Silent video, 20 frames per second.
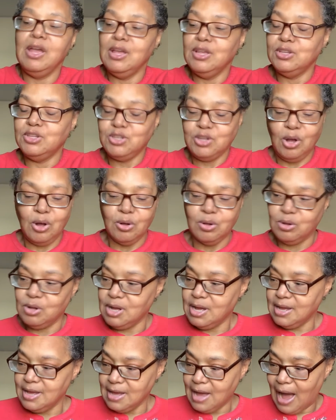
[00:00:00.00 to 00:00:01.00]
So,
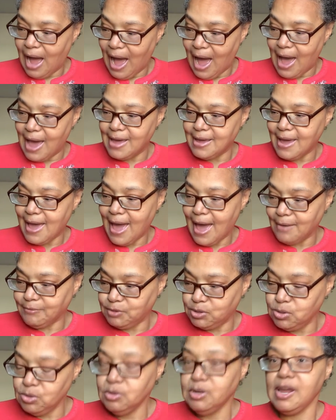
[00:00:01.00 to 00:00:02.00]
I
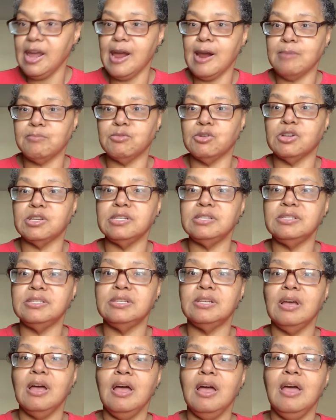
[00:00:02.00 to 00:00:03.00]
have two
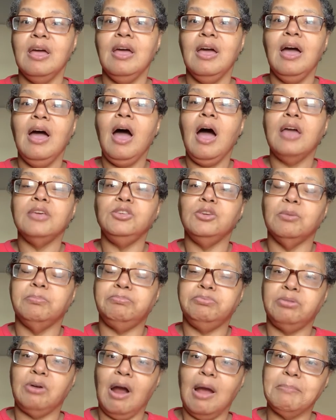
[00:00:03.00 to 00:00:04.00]
cameras. You're
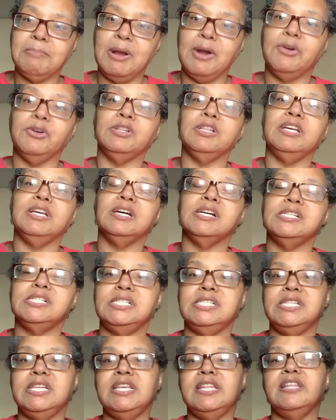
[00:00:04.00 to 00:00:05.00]
primarily going to
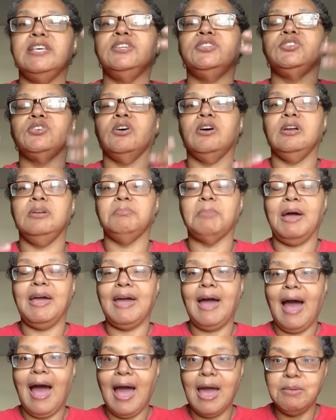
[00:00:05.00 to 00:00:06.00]
see this on my
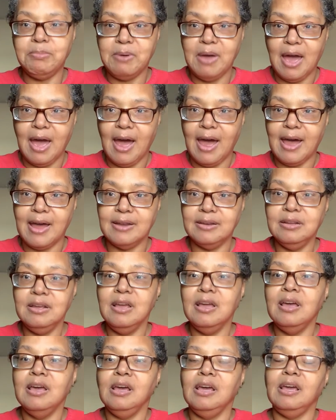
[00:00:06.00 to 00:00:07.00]
iPad
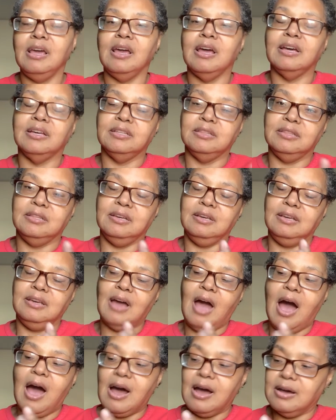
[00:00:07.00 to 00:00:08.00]
and the
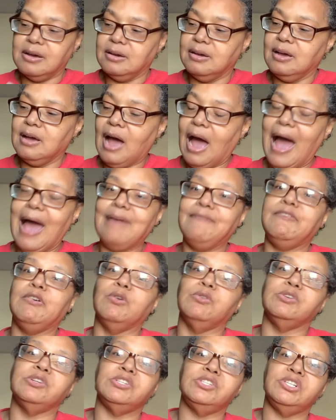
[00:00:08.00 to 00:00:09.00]
uh,
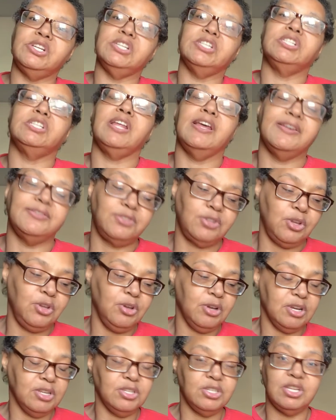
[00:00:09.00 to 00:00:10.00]
iPhone is just there so you
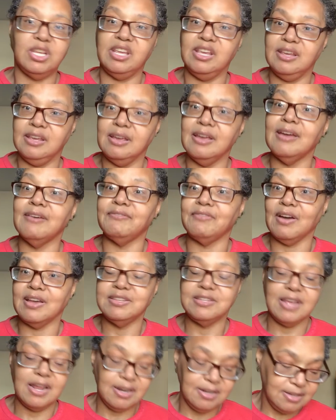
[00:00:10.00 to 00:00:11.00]
can see if I
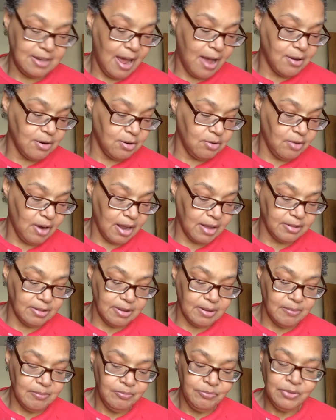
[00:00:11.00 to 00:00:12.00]
set it down
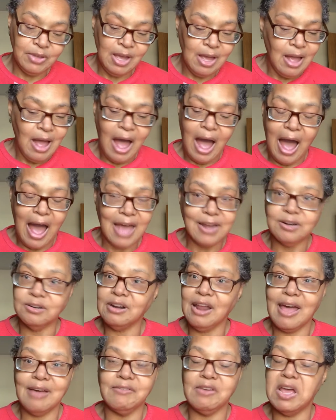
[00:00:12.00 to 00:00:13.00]
correctly. I don't
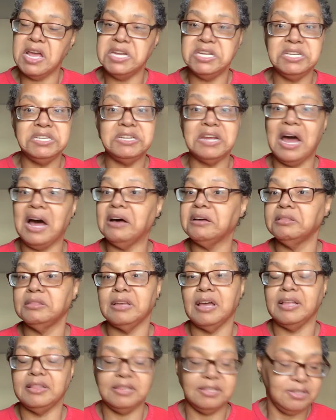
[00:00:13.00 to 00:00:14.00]
have any doubt
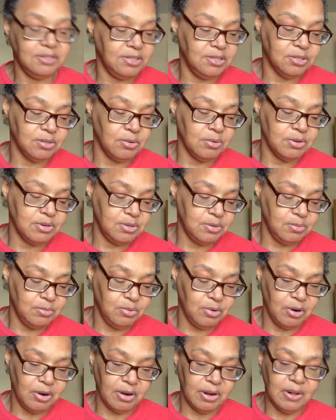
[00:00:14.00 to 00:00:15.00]
that this is going to
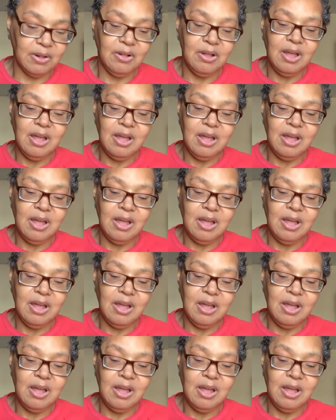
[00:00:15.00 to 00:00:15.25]
work.